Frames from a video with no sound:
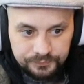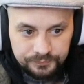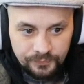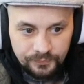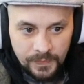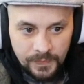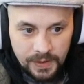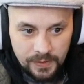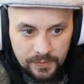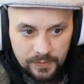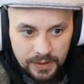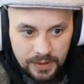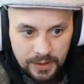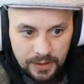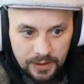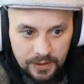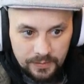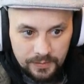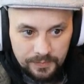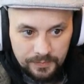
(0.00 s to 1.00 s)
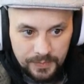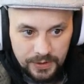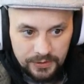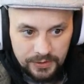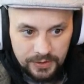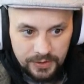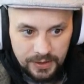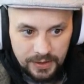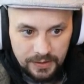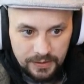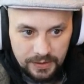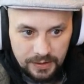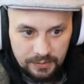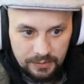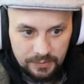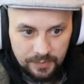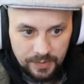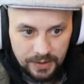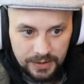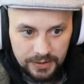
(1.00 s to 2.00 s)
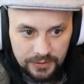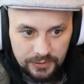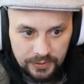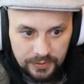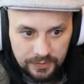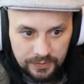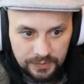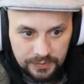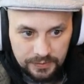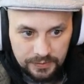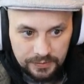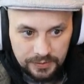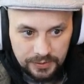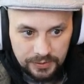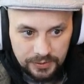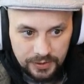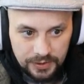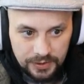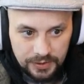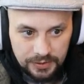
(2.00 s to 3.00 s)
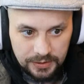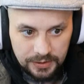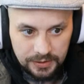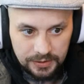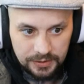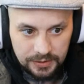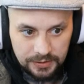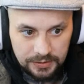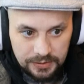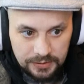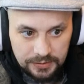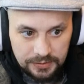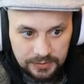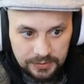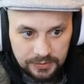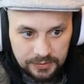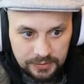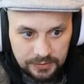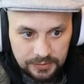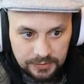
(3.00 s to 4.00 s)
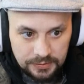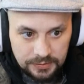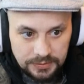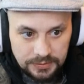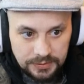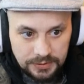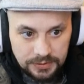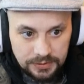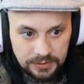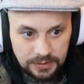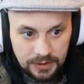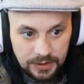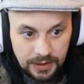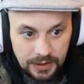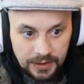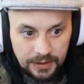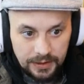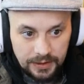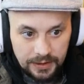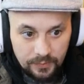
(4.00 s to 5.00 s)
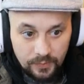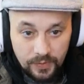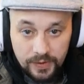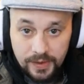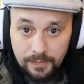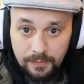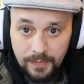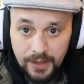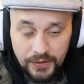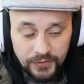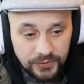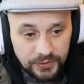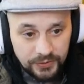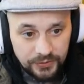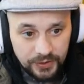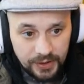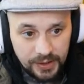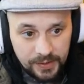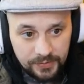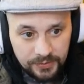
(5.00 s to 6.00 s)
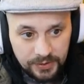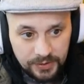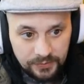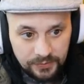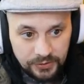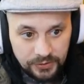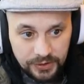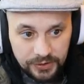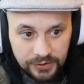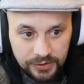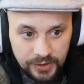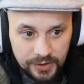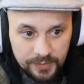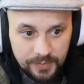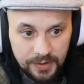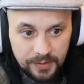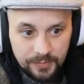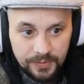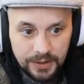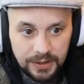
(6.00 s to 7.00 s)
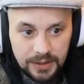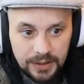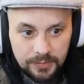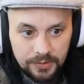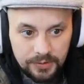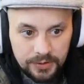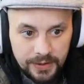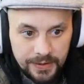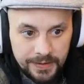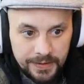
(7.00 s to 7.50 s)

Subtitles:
Here we go, messing around with number plates. Decided to click it in with the mouse this time instead of trying to type it on my keyboard.